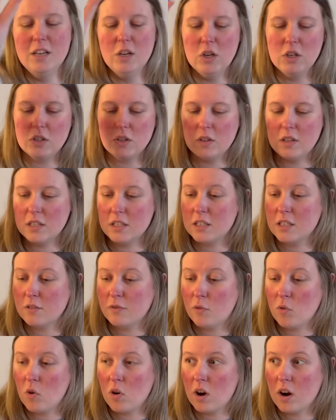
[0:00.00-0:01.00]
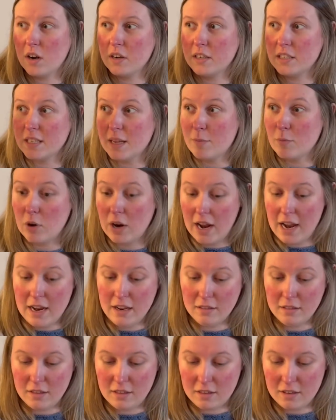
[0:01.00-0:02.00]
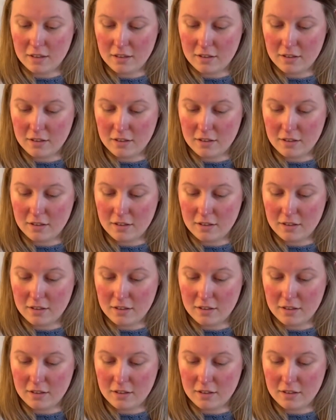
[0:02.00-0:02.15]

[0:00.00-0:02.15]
So this is for December 8th.